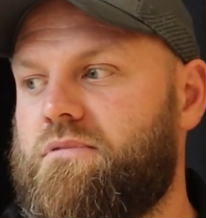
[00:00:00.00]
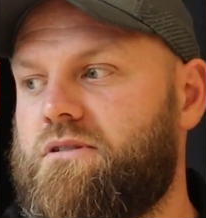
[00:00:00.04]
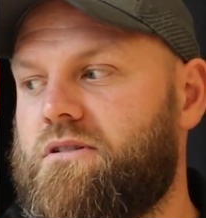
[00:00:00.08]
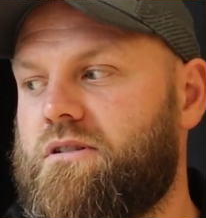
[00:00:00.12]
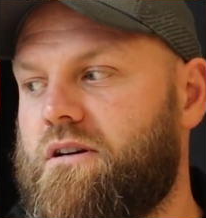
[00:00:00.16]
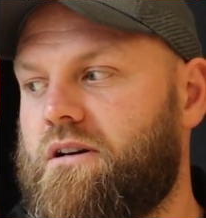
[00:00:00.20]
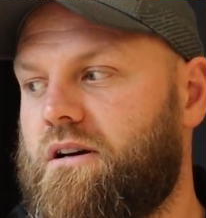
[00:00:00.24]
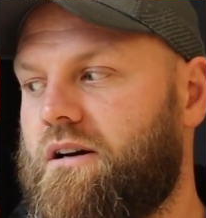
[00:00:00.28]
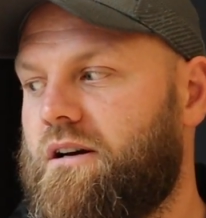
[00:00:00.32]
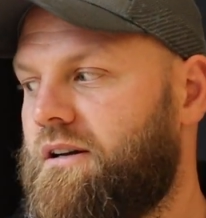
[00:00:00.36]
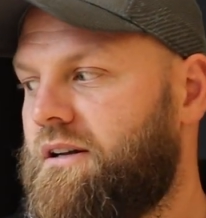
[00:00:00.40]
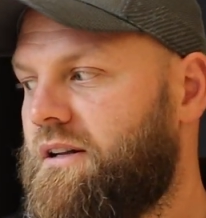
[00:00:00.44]

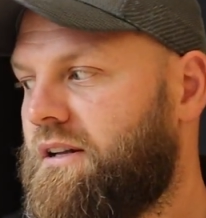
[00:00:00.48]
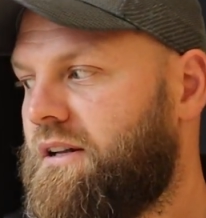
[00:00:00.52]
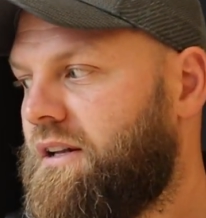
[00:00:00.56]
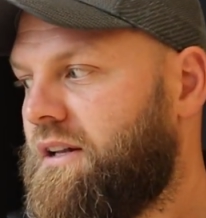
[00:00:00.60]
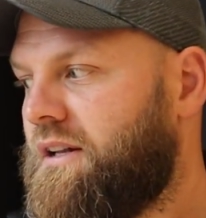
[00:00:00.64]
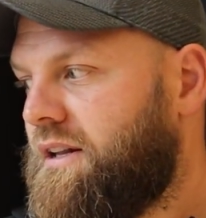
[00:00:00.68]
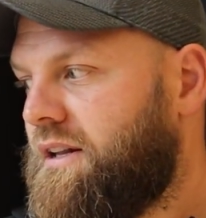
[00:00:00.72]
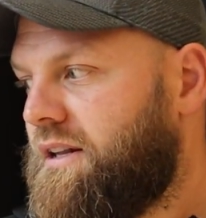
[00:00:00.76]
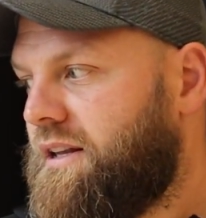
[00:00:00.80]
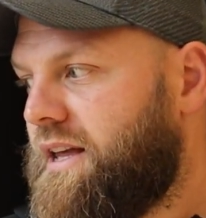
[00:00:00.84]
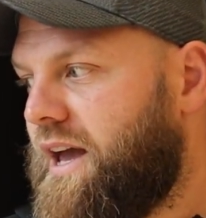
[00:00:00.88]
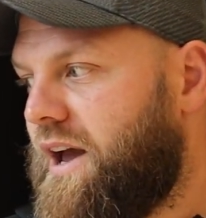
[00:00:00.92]
So,
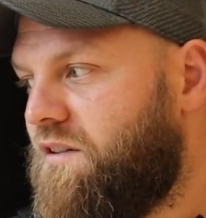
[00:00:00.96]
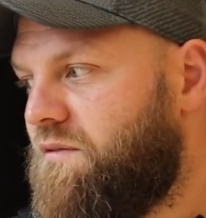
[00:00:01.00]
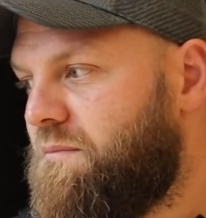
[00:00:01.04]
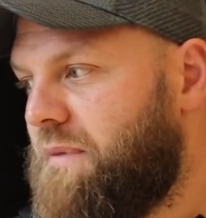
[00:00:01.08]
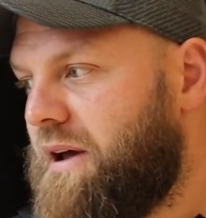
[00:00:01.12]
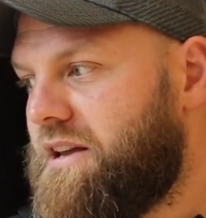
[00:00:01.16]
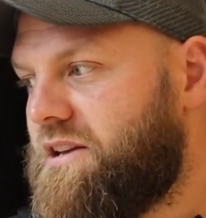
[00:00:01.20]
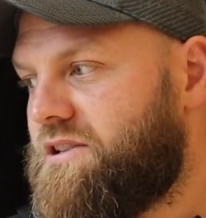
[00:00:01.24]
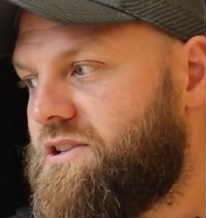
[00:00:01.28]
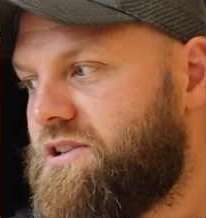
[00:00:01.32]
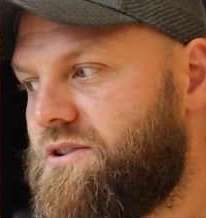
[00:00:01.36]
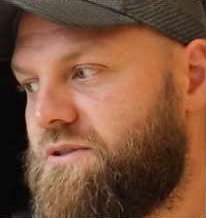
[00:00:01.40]
yeah, we've
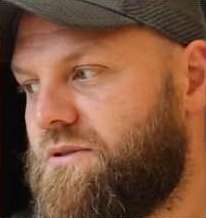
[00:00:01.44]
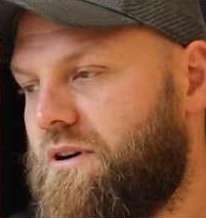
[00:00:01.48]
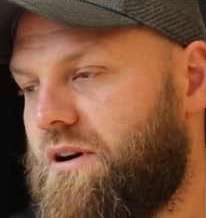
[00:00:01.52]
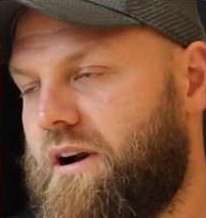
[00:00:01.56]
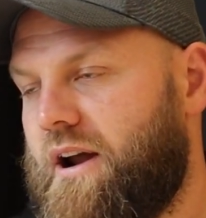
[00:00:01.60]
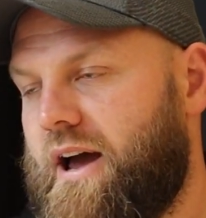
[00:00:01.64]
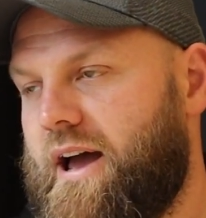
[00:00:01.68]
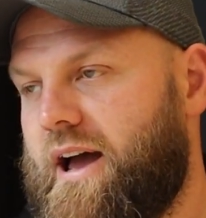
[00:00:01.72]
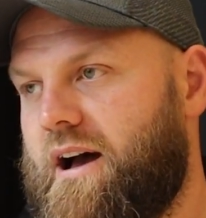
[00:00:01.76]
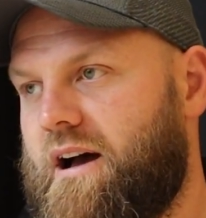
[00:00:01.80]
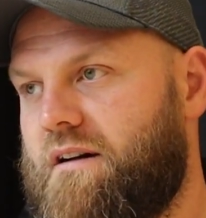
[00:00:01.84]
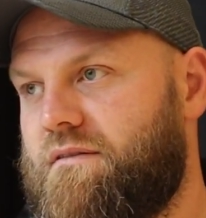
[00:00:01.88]
managed to do all
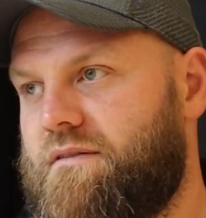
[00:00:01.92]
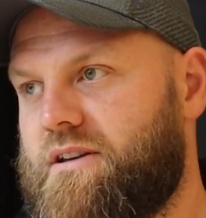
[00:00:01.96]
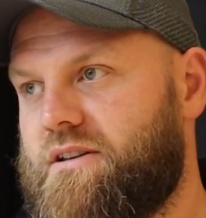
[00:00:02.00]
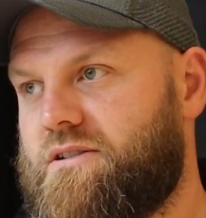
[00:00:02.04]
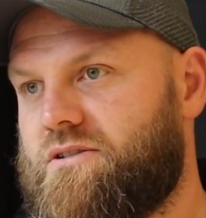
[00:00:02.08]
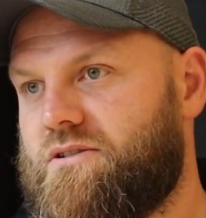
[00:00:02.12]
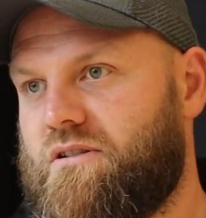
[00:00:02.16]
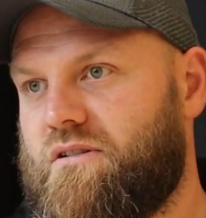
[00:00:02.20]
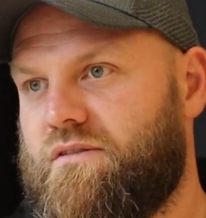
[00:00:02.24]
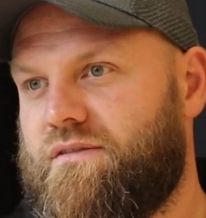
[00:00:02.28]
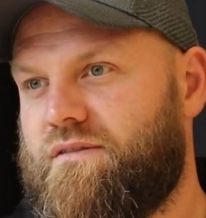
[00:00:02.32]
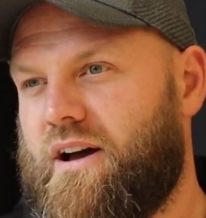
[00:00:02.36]
right out of it
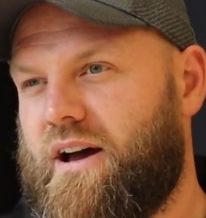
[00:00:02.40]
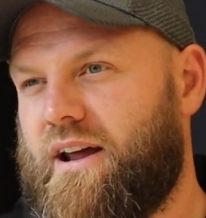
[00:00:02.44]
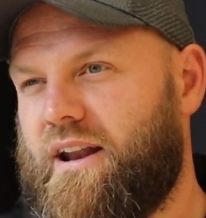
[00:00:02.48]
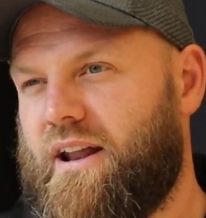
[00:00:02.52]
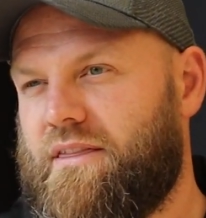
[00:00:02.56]
so far.